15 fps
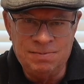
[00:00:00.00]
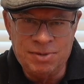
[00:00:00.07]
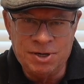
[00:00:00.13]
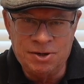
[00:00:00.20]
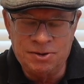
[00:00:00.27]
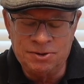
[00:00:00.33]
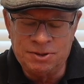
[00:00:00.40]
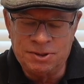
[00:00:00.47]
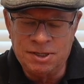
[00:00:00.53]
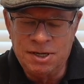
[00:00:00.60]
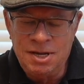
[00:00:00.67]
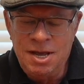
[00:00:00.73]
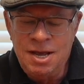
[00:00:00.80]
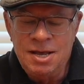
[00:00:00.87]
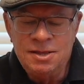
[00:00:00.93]
post.
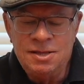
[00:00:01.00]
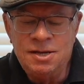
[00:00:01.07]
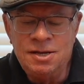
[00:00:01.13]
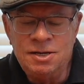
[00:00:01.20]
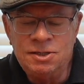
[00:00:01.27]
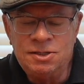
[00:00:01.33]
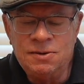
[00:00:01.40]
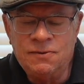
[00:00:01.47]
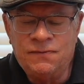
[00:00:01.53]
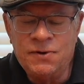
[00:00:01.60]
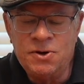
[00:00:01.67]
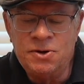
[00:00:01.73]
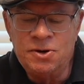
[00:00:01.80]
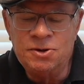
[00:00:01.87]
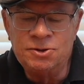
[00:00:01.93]
These
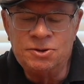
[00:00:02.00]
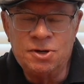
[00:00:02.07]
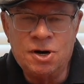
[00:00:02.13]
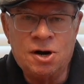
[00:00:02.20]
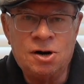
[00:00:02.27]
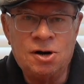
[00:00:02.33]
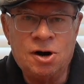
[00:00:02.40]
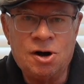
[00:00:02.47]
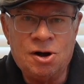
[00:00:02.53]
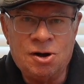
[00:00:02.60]
photos are